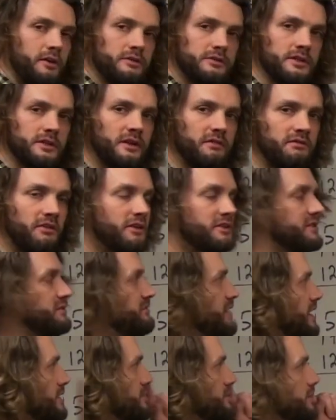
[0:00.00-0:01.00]
use, the conversion
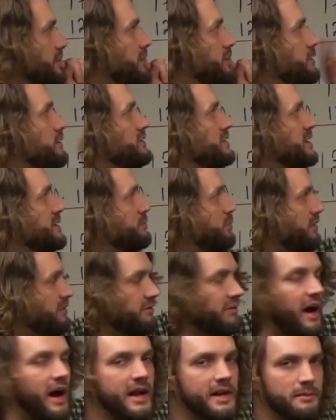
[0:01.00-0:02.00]
factor you're going to use that's
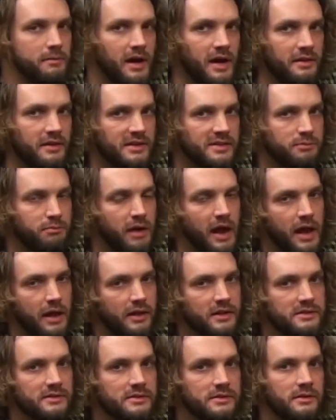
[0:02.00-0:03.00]
provided by this
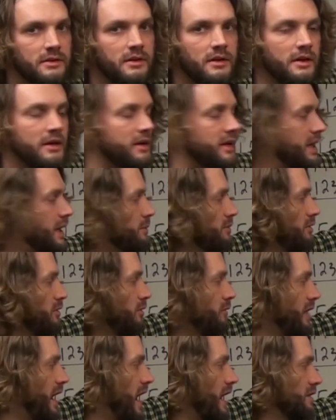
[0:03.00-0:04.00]
balanced
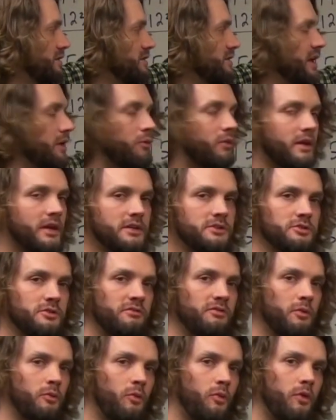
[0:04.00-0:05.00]
chemical reaction that will get you
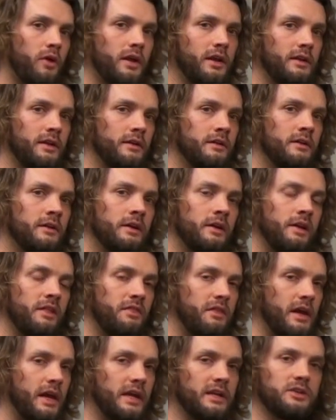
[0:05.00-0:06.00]
from one
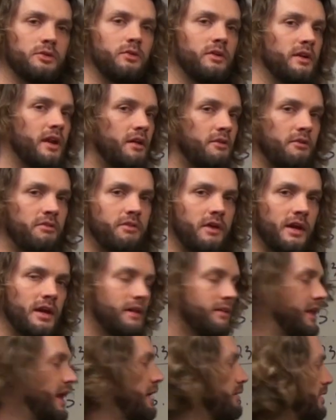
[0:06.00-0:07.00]
thing to another thing
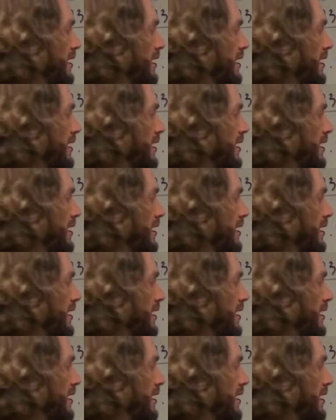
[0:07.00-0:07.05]
in that